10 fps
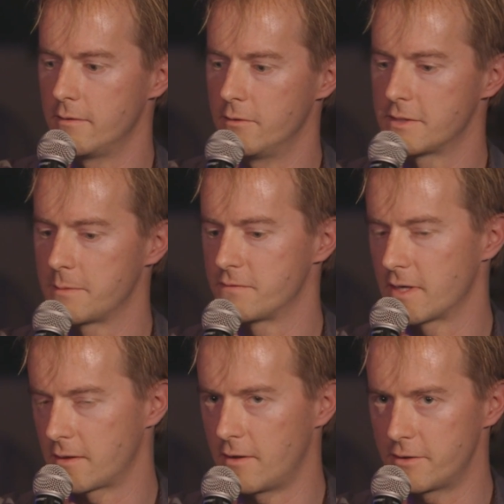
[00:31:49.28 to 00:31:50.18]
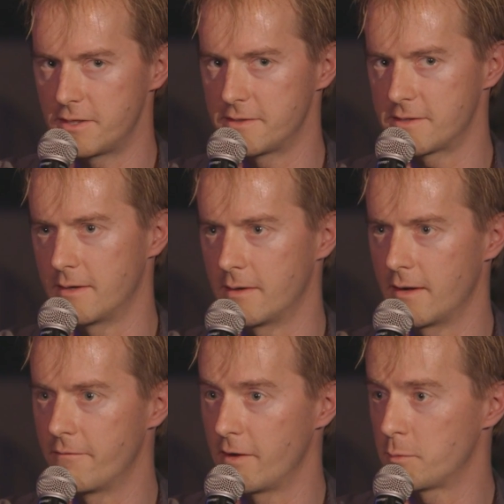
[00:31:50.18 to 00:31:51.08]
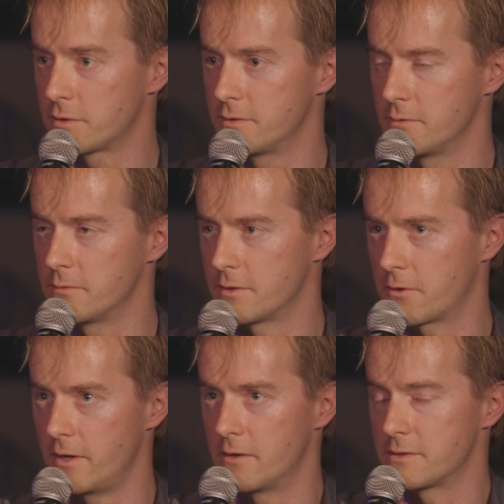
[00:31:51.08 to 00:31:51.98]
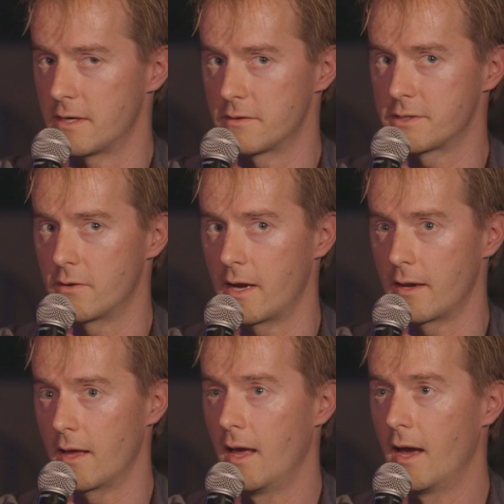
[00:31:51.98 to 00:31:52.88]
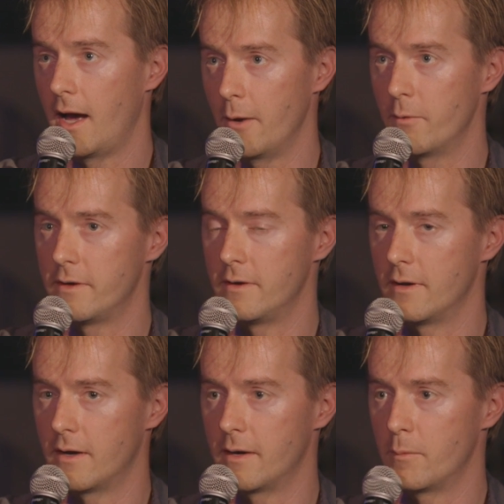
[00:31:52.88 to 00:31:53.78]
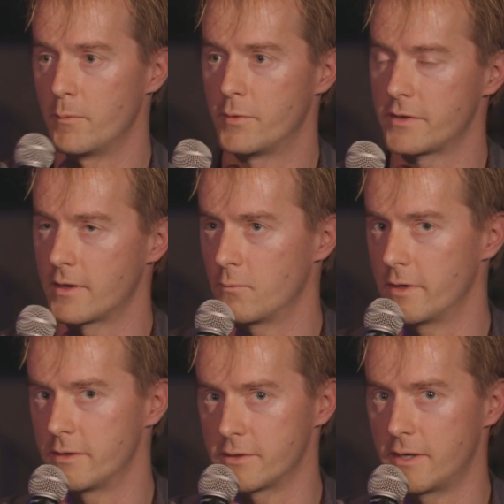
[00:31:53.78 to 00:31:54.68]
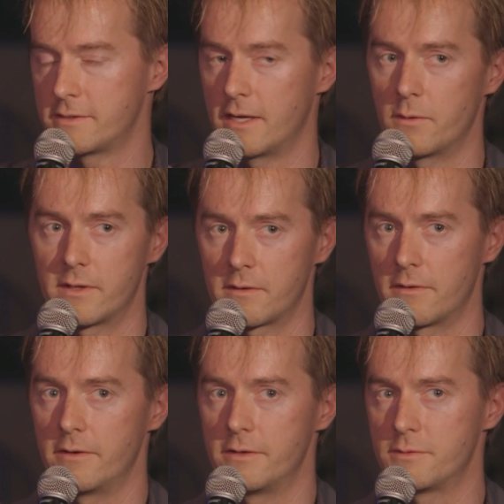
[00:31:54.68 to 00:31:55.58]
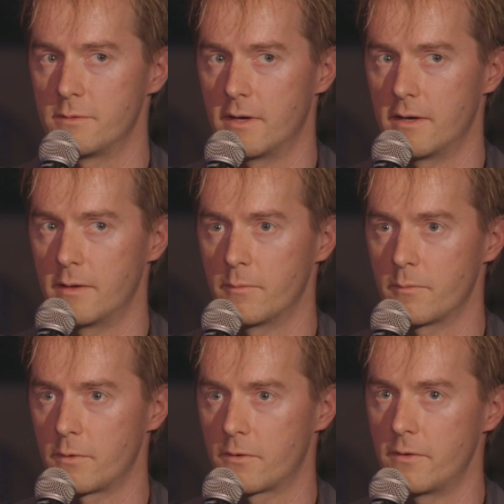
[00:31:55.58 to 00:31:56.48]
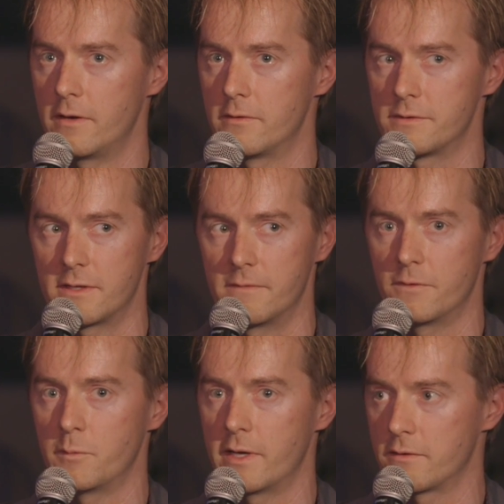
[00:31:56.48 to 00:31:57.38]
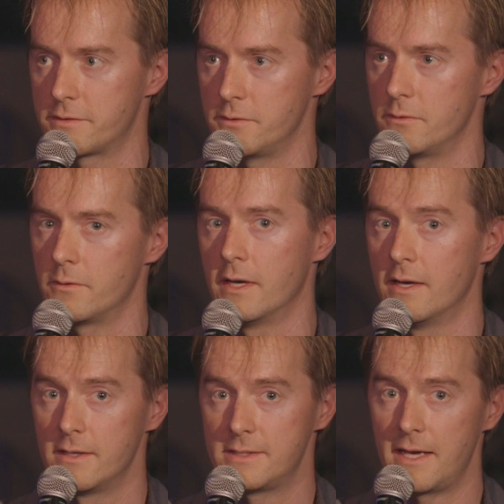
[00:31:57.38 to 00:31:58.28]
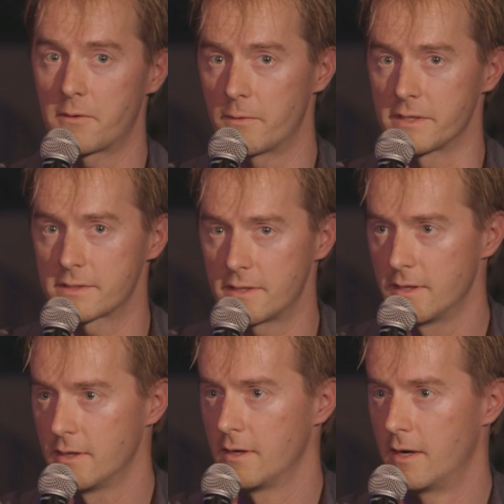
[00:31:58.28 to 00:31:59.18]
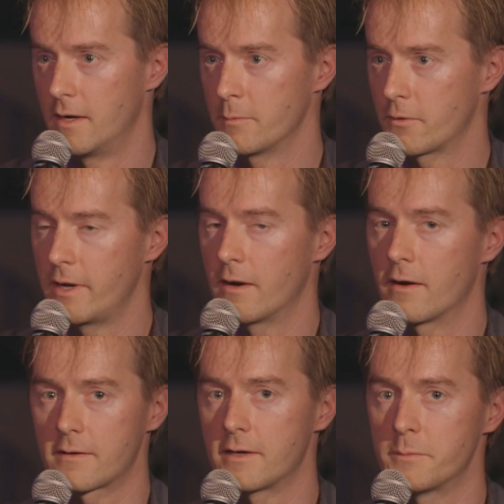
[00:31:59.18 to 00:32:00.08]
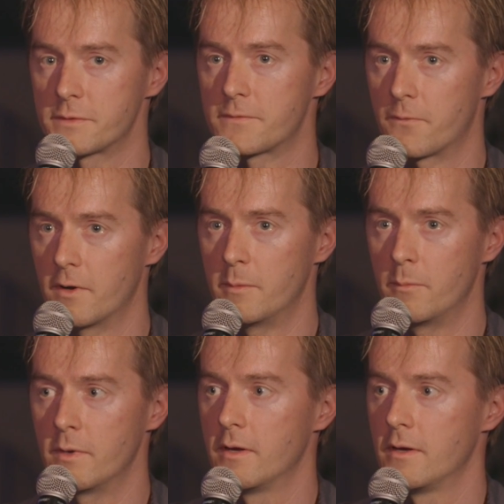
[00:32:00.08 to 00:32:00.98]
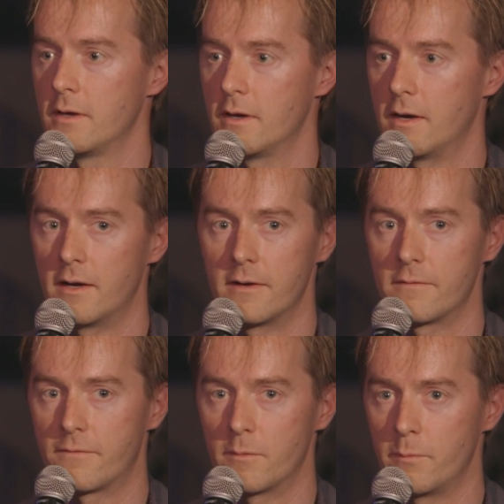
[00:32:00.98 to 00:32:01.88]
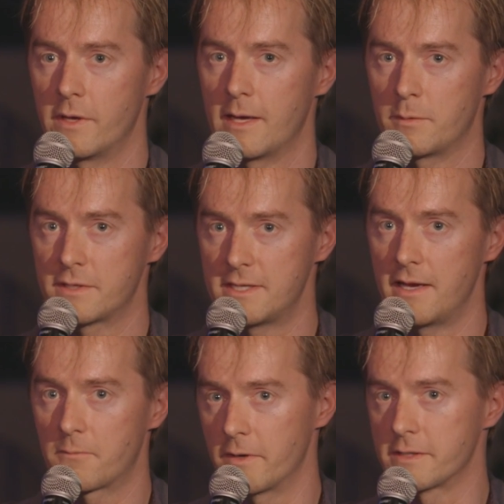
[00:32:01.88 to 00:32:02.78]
new types of technologies available to creators there. So I would, building on what John said, I would encourage creators and filmmakers to take risk. Great art comes from being able to take